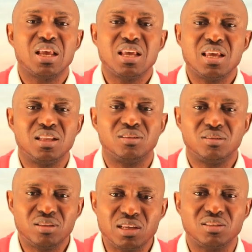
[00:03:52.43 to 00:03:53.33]

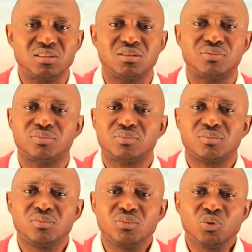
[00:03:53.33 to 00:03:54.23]
in this
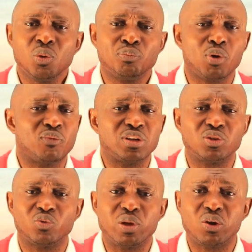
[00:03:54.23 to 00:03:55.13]

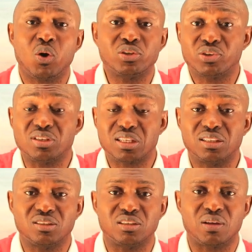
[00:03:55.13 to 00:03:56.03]
profession we call
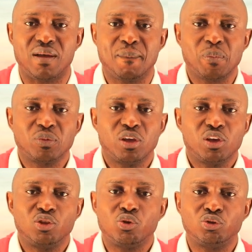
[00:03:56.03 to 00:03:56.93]
Christianity.
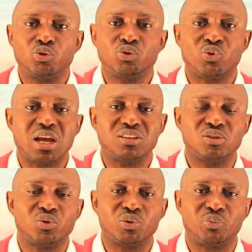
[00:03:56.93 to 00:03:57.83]
You know, Jude, writing
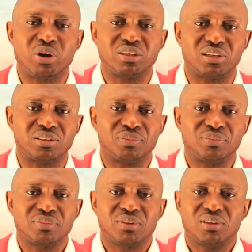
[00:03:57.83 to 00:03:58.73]
to the brethren,
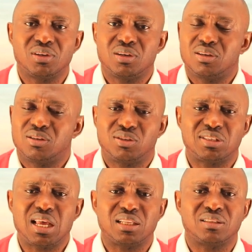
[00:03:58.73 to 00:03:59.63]

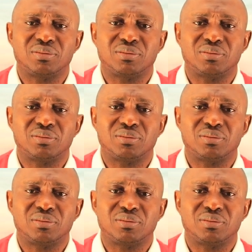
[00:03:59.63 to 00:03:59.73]
said,